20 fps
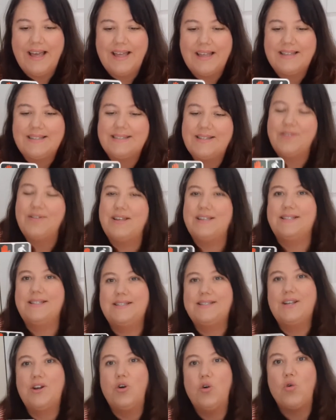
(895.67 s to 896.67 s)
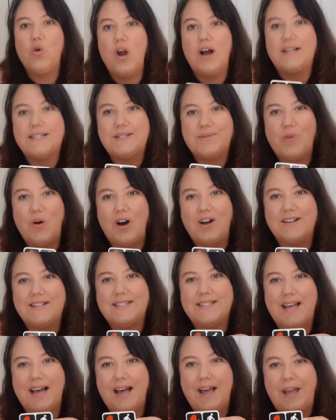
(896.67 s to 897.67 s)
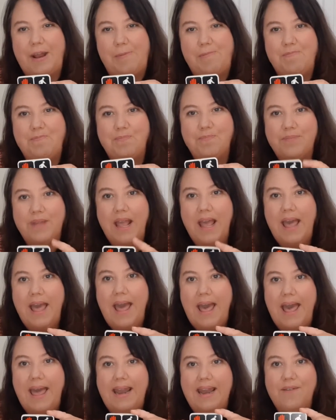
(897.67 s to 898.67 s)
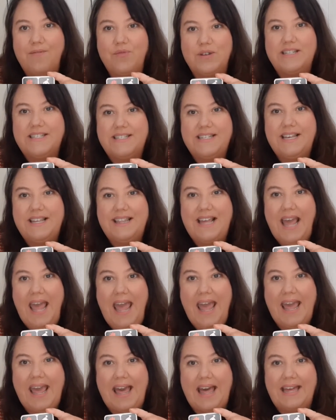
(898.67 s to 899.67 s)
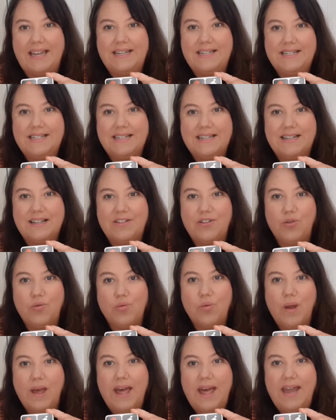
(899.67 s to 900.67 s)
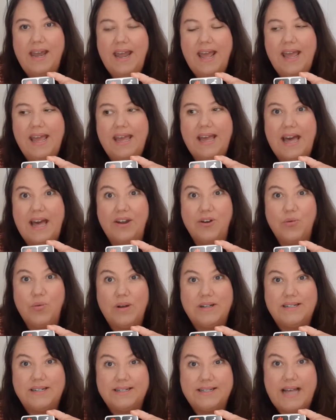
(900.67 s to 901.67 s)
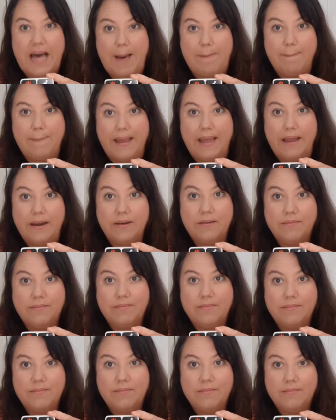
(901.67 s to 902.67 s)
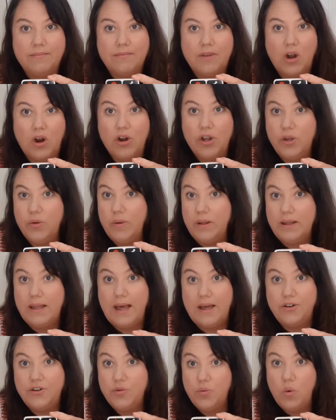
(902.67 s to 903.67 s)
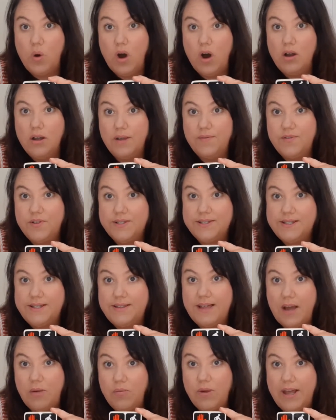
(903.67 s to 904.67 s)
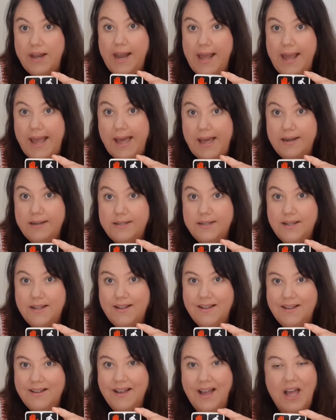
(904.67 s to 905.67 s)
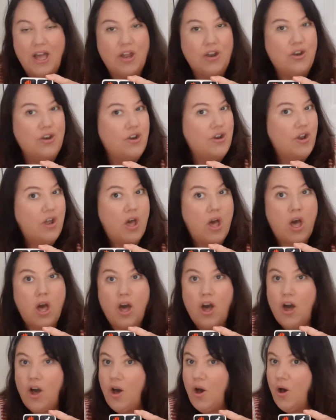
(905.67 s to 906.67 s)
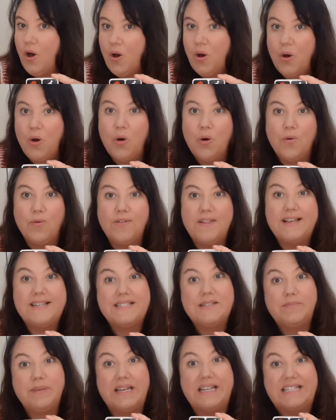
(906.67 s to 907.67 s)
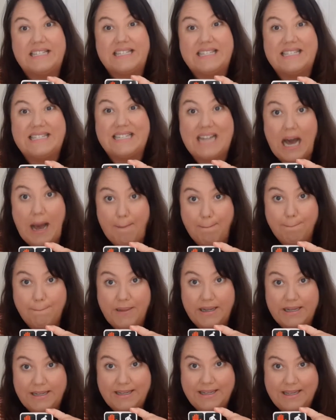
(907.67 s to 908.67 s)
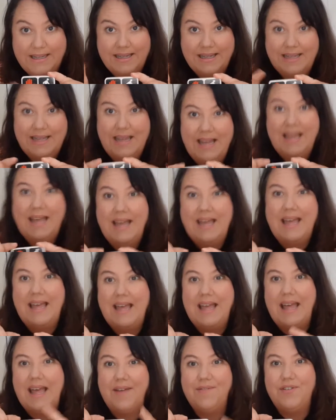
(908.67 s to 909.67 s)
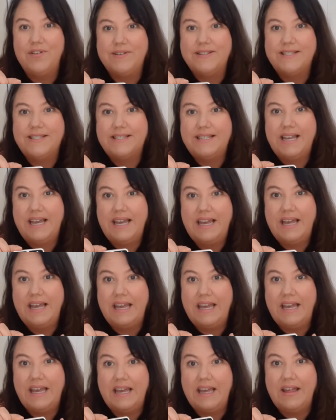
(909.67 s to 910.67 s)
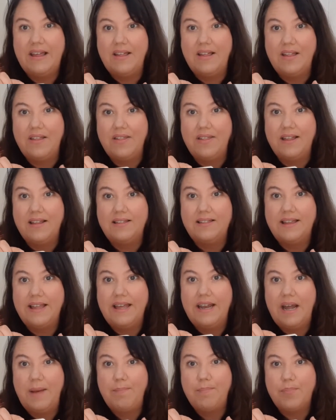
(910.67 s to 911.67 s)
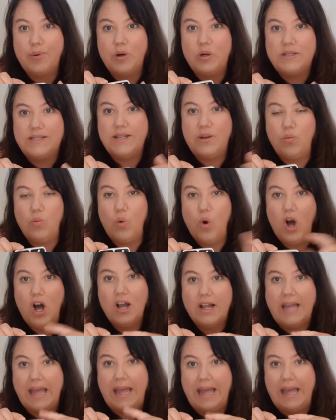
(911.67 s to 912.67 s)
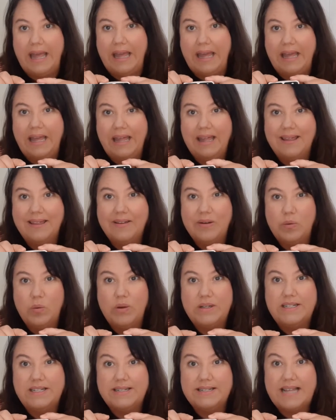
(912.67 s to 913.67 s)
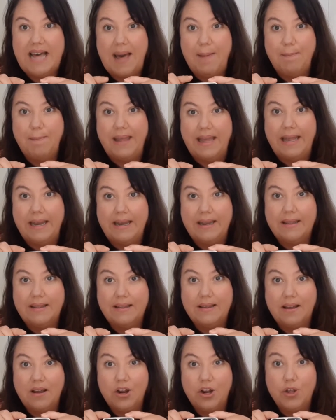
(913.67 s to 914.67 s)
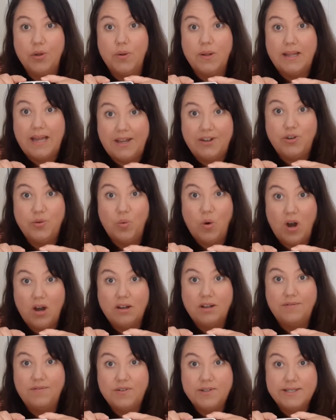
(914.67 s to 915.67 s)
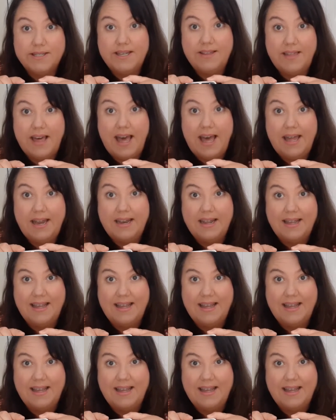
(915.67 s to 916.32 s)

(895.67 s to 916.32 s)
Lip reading: So this is a crosswalk sign. And if we see the hand, the red hand, does that mean? Are you allowed to walk if you see that red hand? No, this means stop. If you see the lit up person walking, what does that mean? Are you allowed to walk if you see that?